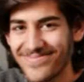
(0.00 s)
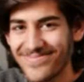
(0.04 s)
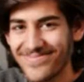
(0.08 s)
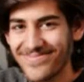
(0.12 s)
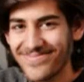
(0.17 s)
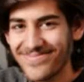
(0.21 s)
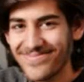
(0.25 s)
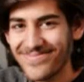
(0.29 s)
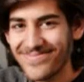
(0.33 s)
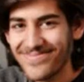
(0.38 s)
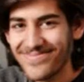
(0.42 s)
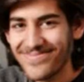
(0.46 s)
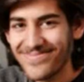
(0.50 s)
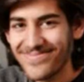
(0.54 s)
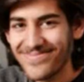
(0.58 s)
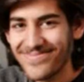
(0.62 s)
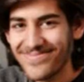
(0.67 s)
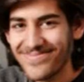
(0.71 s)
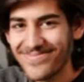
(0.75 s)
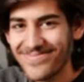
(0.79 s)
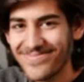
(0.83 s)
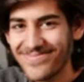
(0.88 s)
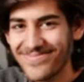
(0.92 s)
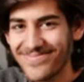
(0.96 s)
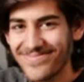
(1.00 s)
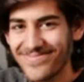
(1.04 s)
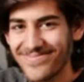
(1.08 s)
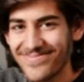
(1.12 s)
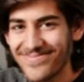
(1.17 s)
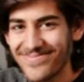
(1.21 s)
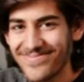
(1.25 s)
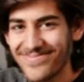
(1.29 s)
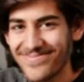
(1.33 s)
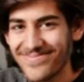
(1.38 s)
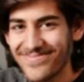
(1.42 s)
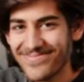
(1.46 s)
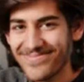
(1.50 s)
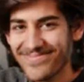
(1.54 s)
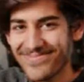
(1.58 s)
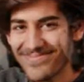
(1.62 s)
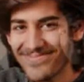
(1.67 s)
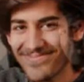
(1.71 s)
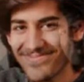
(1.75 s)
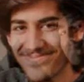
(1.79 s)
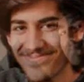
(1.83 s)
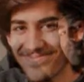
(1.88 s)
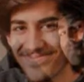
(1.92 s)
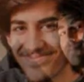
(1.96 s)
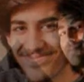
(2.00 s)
(silence)